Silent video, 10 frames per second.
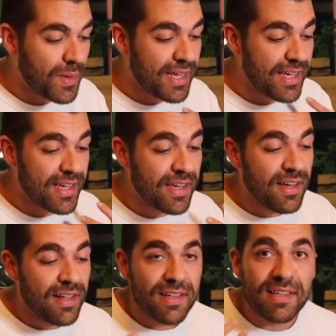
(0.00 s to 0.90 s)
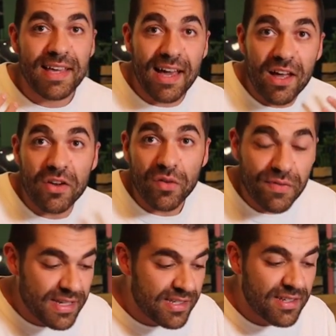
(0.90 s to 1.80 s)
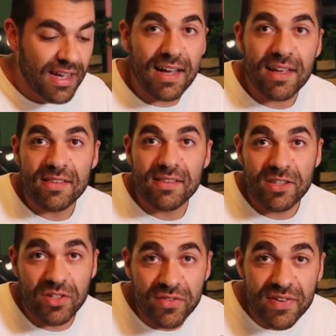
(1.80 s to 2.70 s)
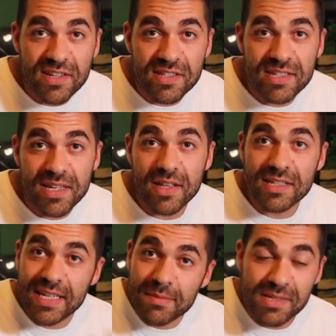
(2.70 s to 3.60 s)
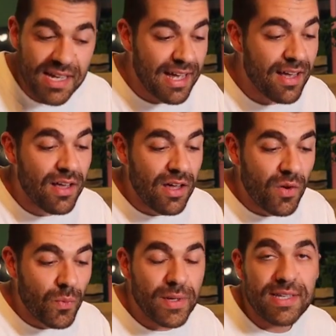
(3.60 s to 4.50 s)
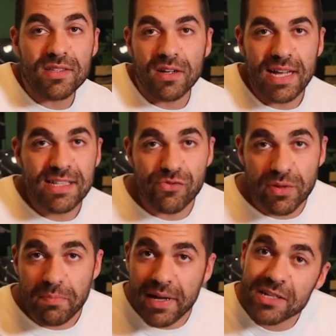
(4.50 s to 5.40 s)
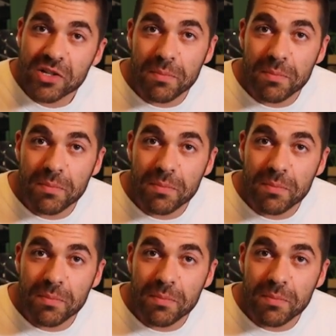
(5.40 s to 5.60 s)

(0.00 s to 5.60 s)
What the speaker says: We get an office at the university that Tim's at. We start entering pitch